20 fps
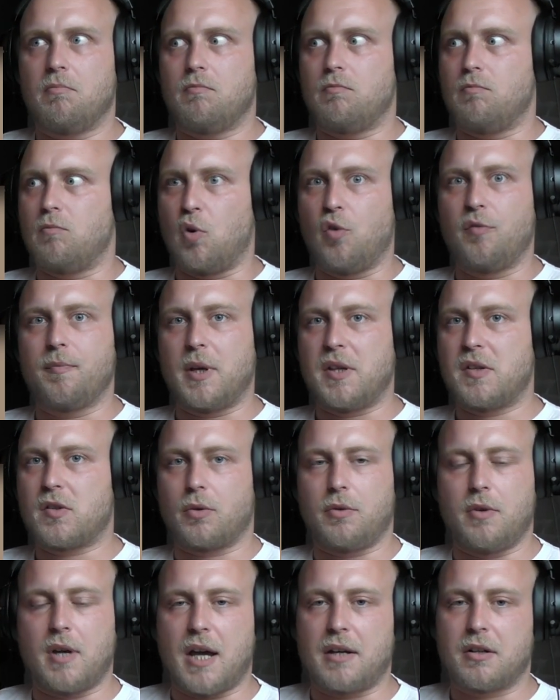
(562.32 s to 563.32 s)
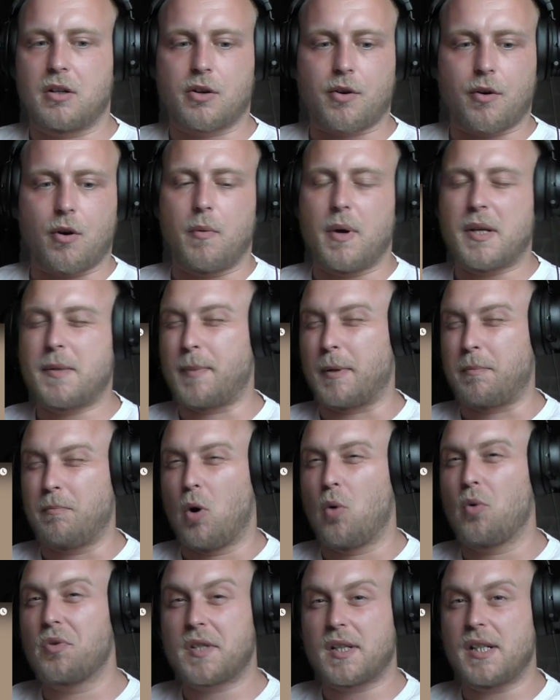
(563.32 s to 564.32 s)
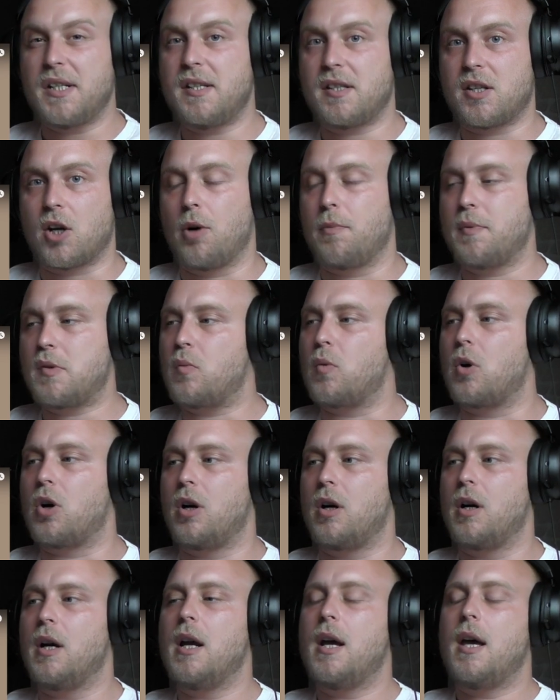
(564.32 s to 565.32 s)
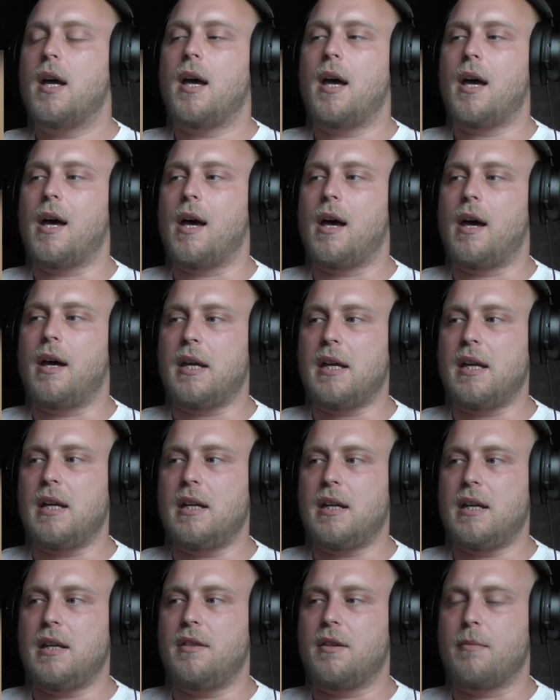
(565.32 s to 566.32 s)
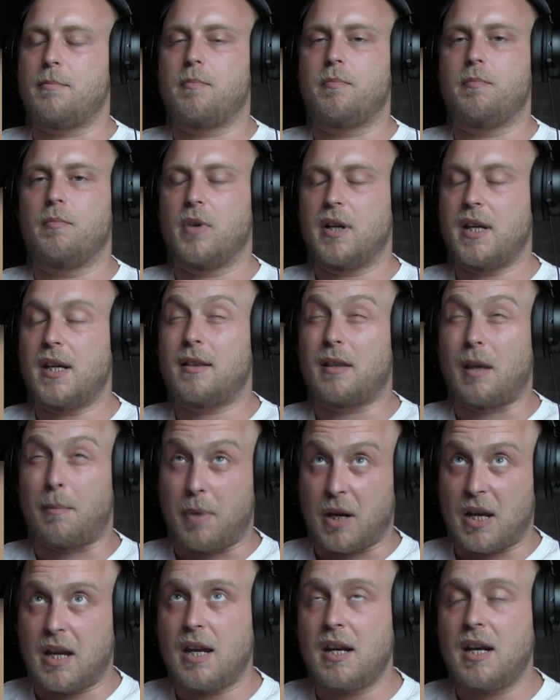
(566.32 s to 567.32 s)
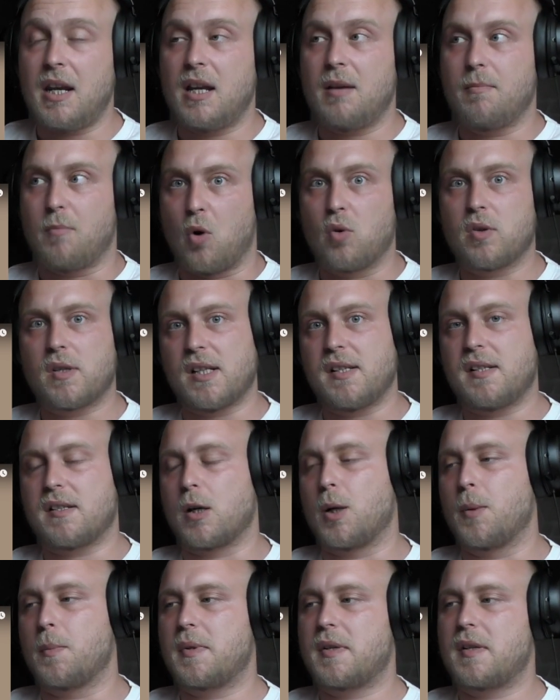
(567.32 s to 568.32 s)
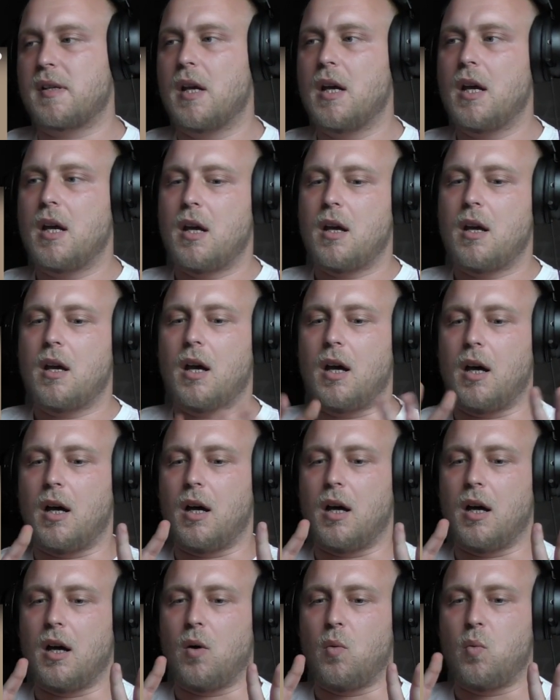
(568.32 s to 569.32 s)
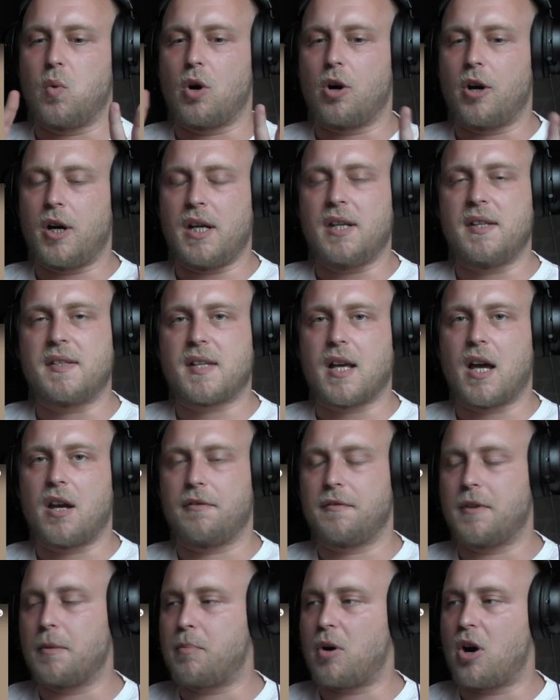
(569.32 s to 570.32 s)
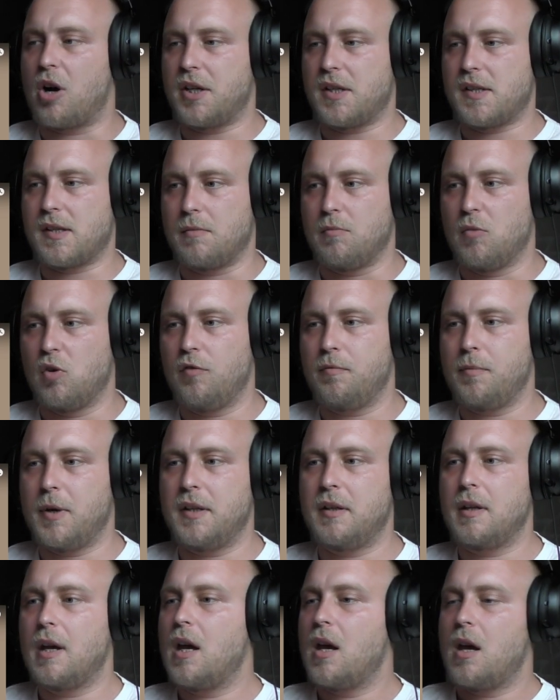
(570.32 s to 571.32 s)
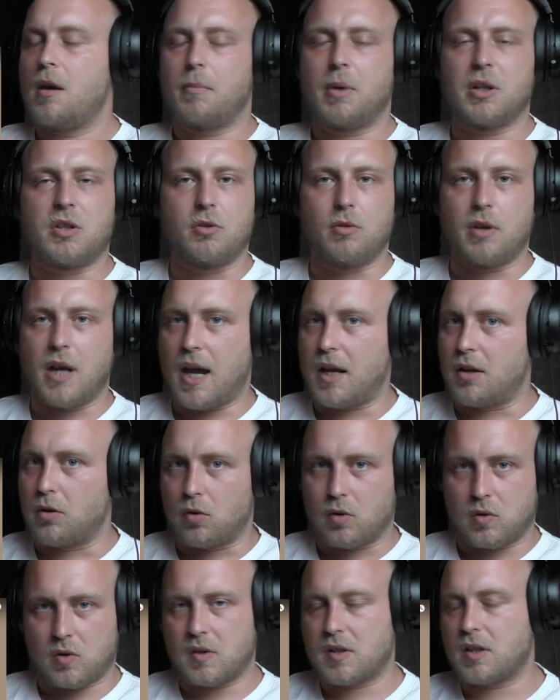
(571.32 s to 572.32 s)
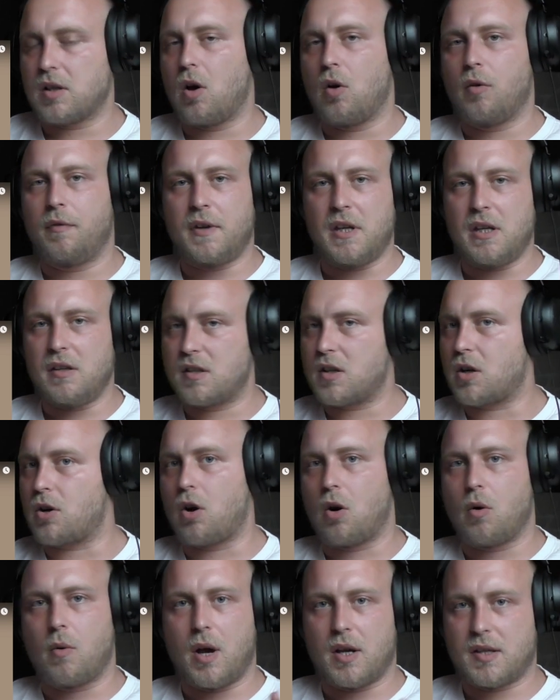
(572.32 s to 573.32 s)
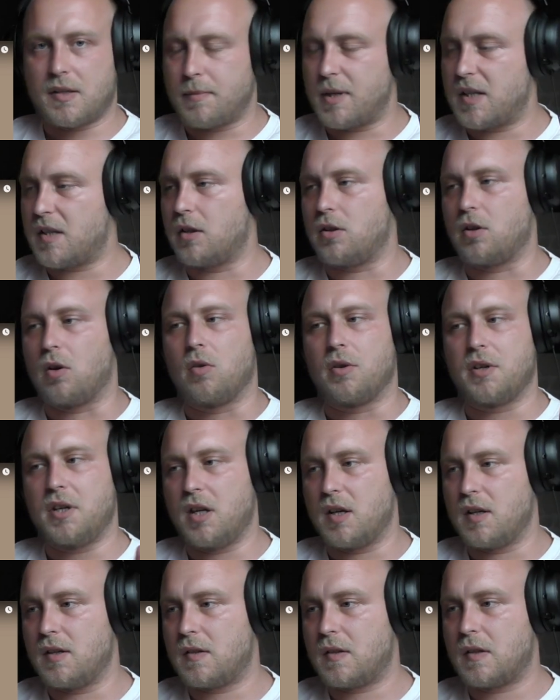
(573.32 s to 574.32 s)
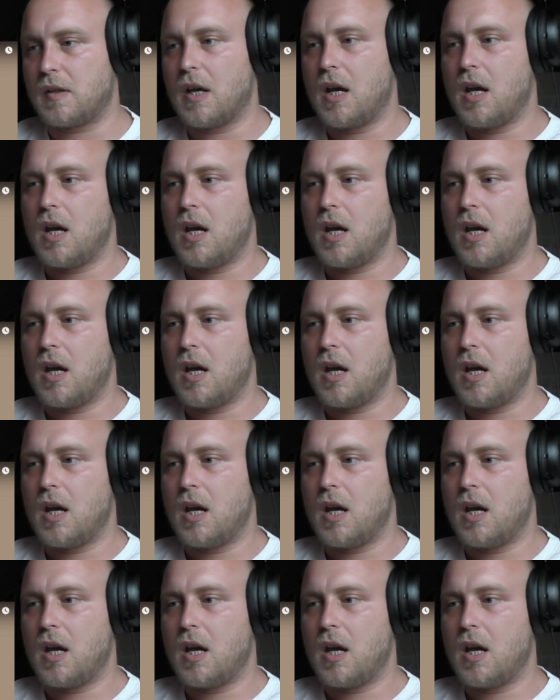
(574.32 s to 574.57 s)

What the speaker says: movement. So you had Croats, but mostly Serbs were at the beginning. Mostly Serbs were inside of the partisan movement, but you had also Slovenes, Croats, Macedonians,